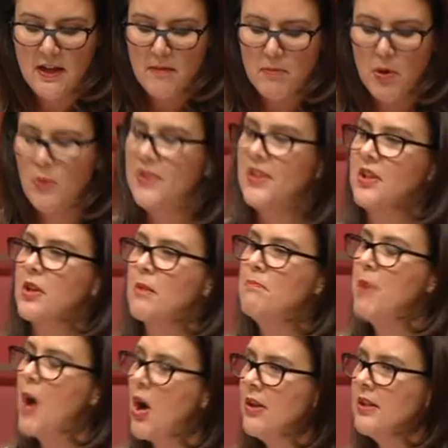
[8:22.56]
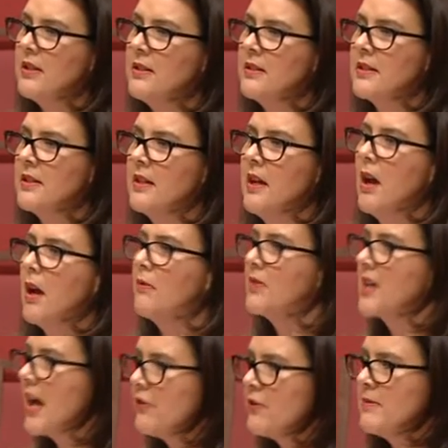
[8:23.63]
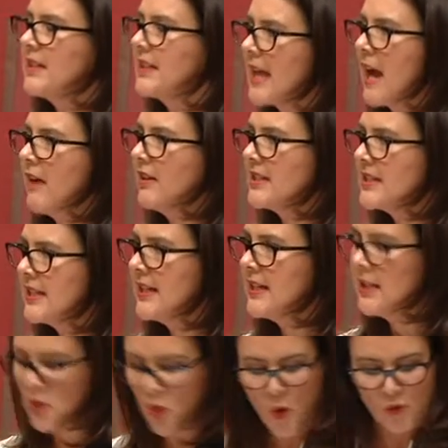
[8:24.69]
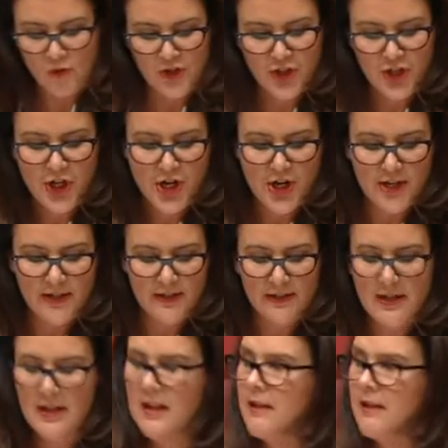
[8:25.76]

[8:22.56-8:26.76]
but with a component of government guarantee or return